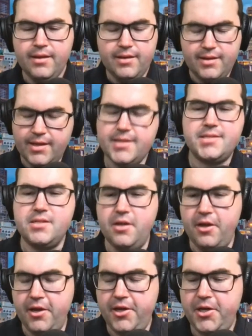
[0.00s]
Yes,
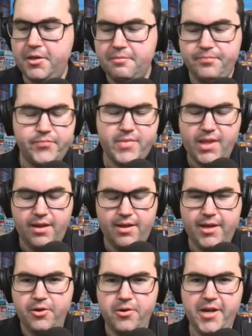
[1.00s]
yeah, so
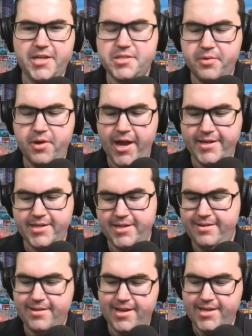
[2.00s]
according to
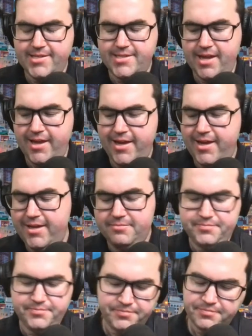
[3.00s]
Biden, that uh,
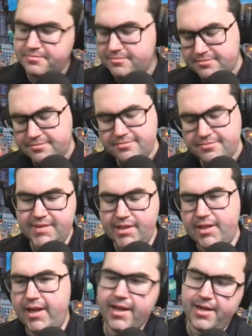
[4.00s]

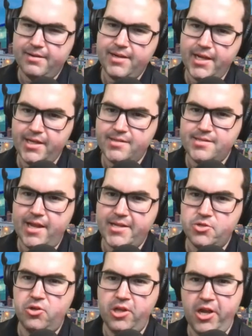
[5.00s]
yeah, it's it's
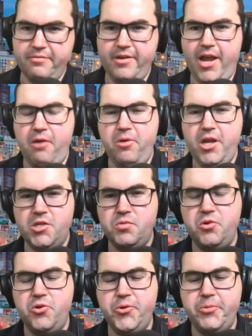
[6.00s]
all over now, which
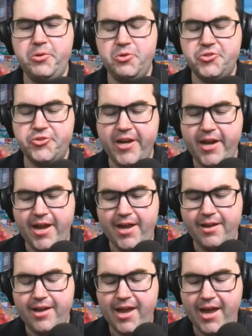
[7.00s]
will will trigger
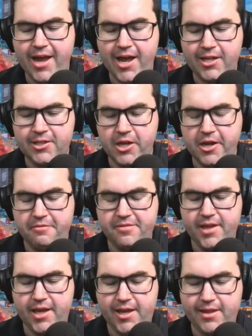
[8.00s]
uh, a lot of
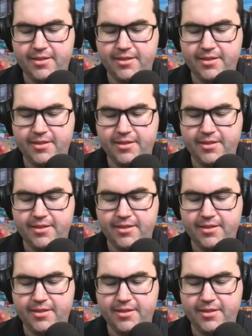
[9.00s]
the